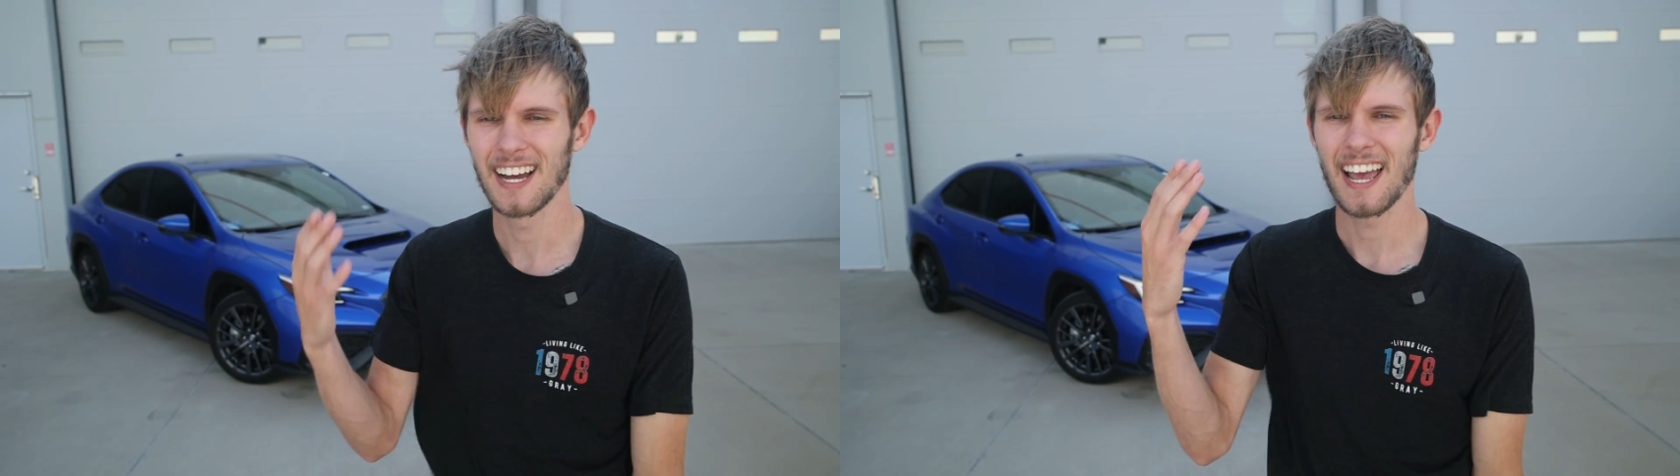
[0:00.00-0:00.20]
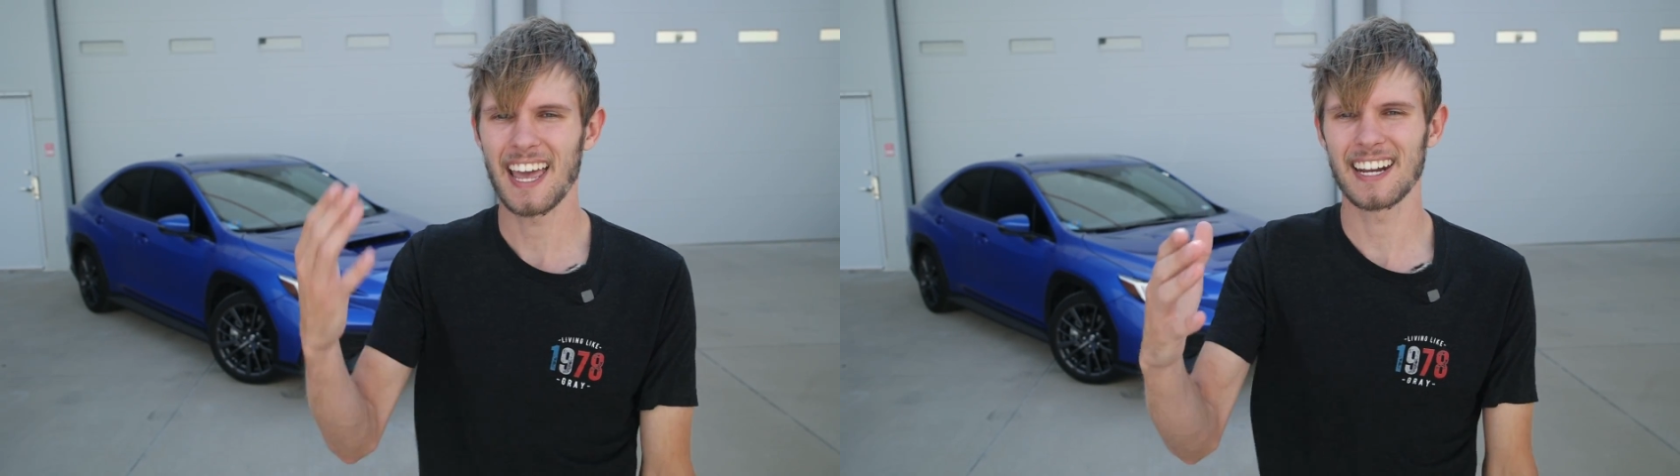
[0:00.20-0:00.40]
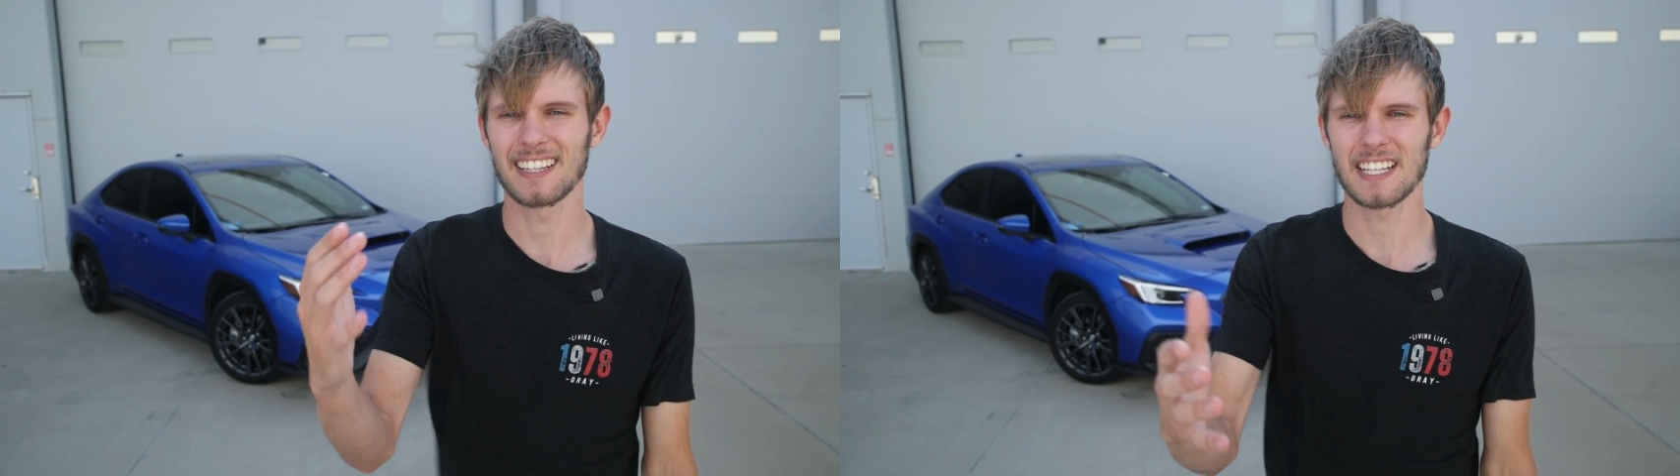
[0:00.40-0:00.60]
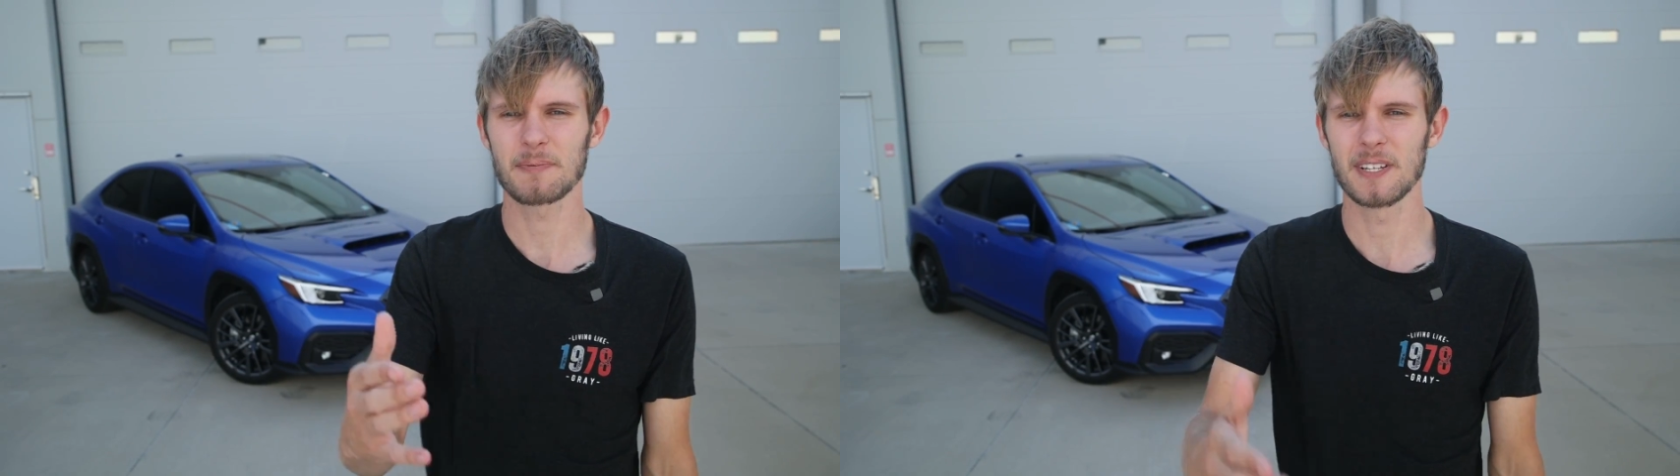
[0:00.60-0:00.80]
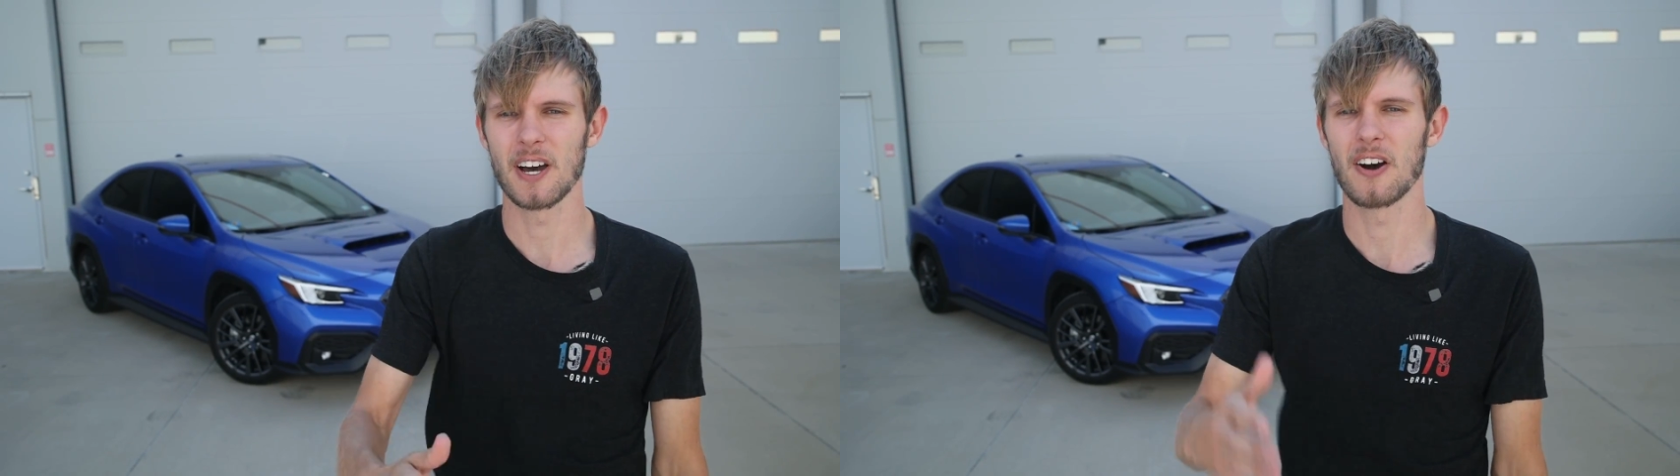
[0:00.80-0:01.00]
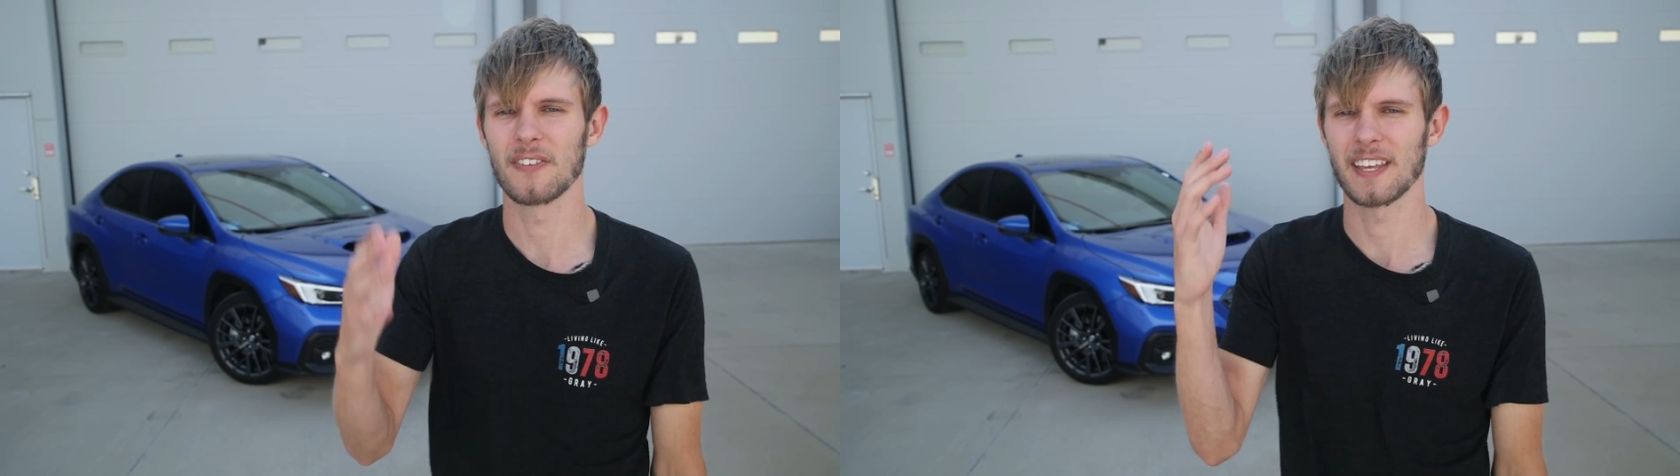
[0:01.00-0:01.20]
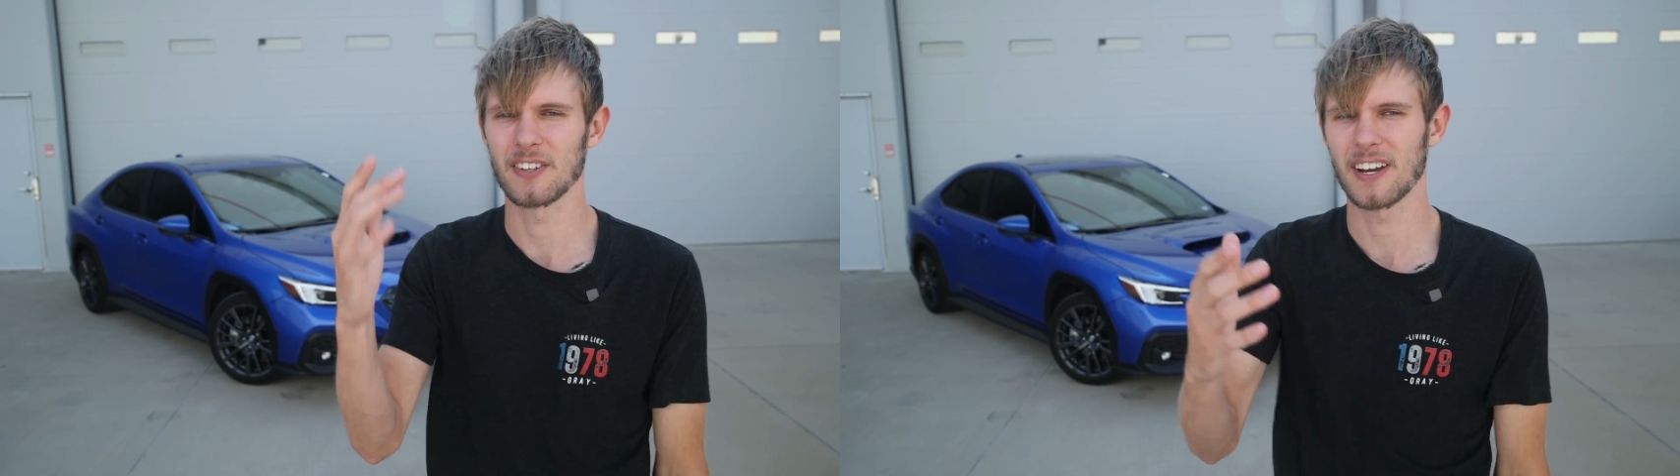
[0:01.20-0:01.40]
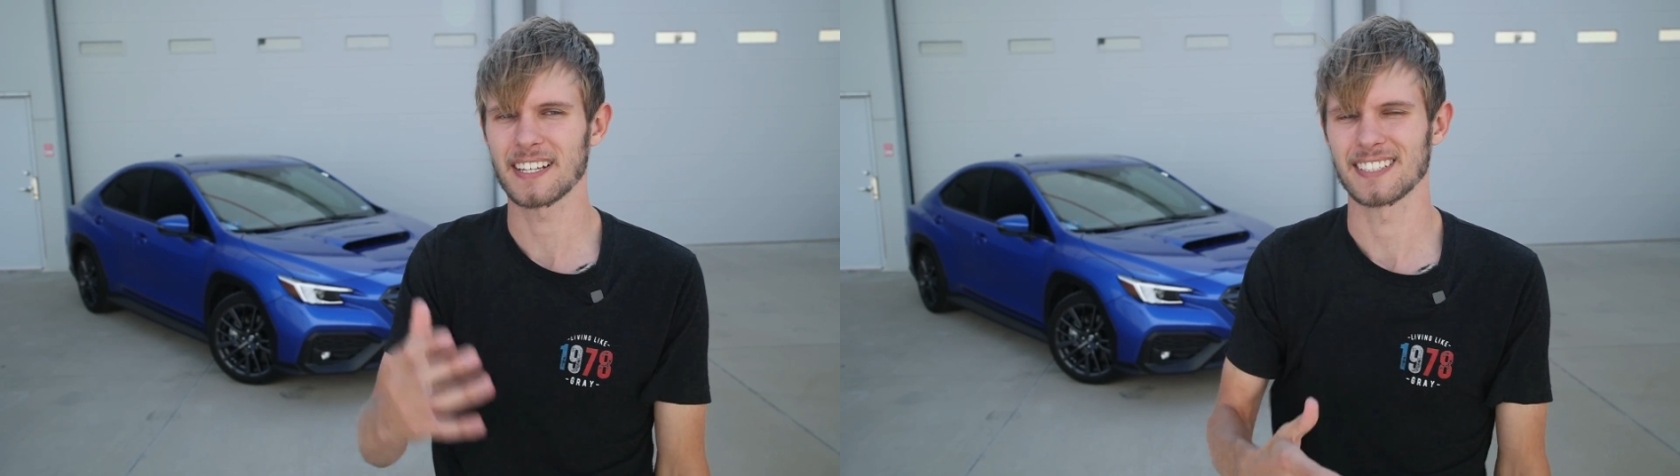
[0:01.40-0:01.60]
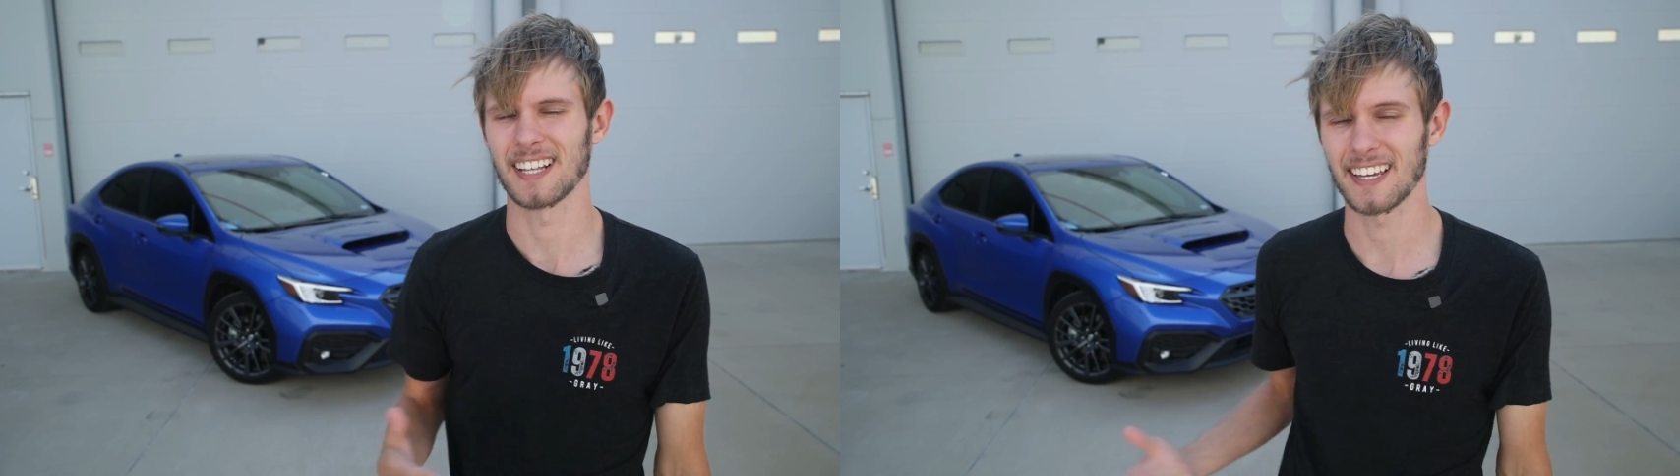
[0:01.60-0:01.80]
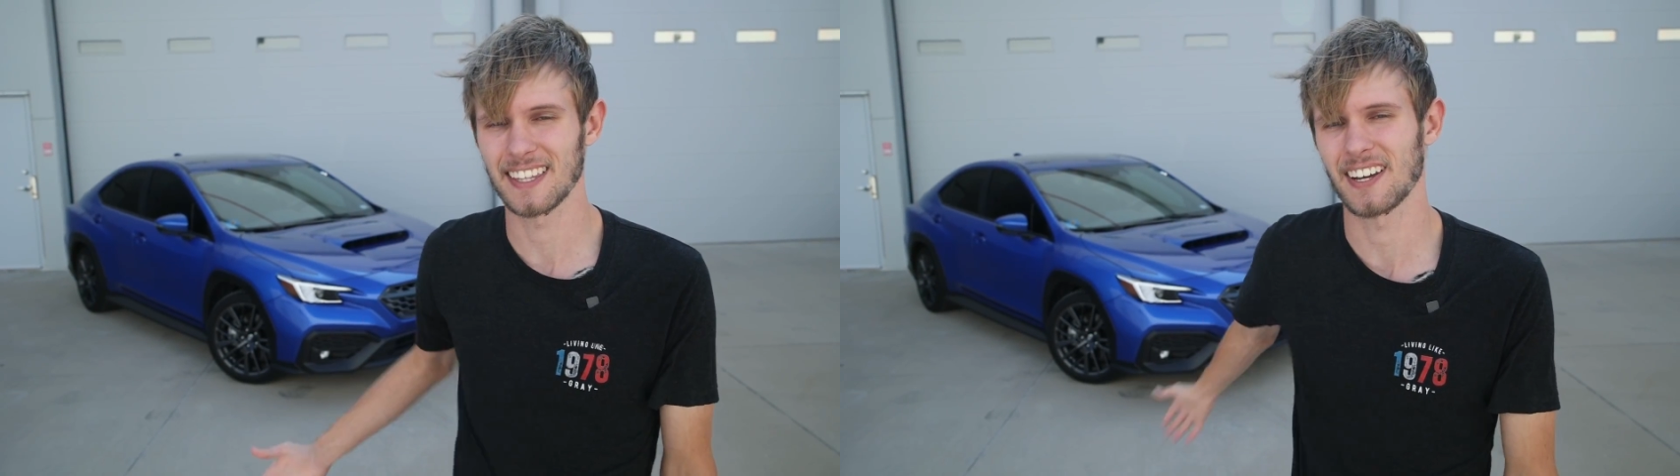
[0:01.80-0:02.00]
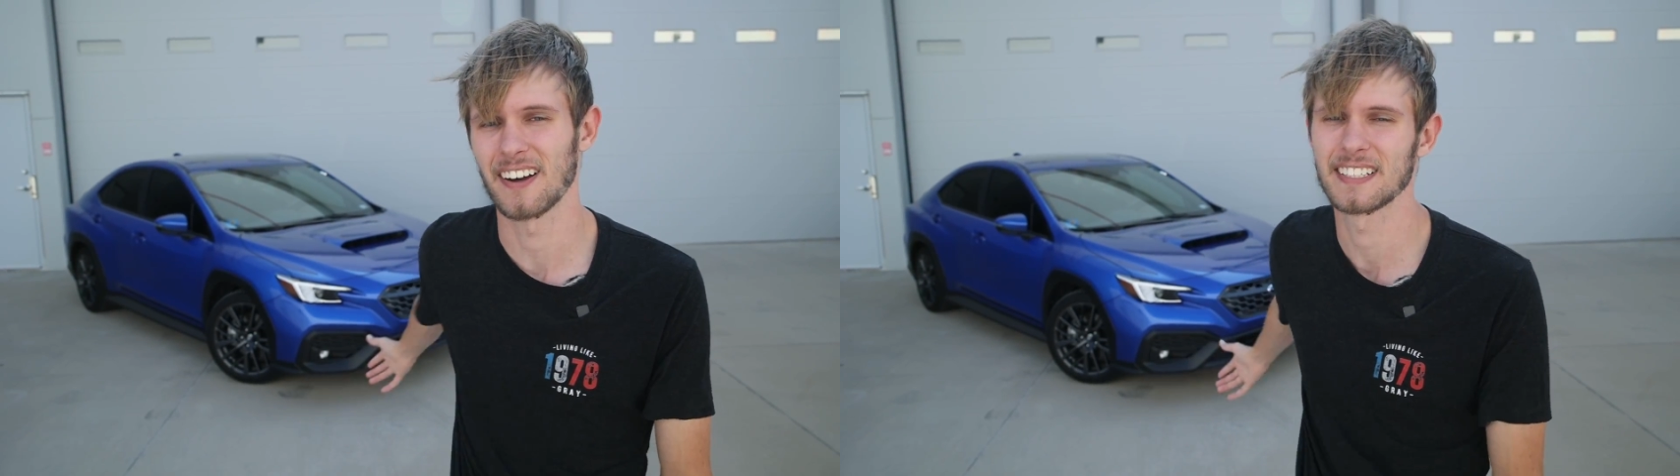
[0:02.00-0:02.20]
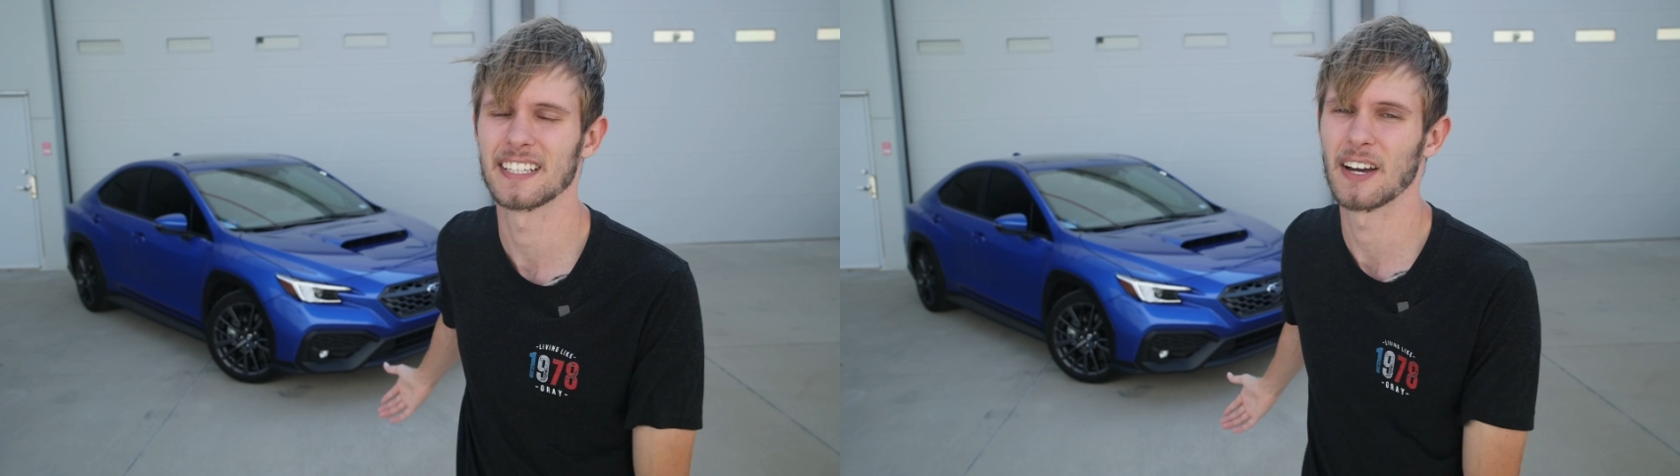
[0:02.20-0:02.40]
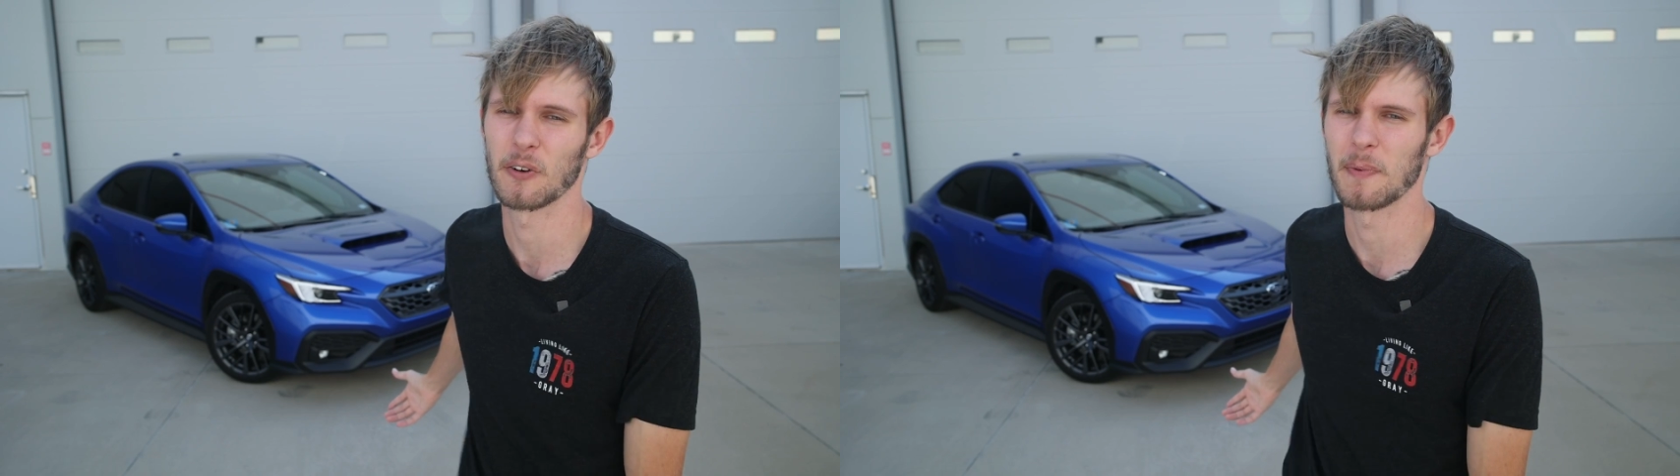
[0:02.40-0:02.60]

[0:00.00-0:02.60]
and it lets me know that you guys like the content that we're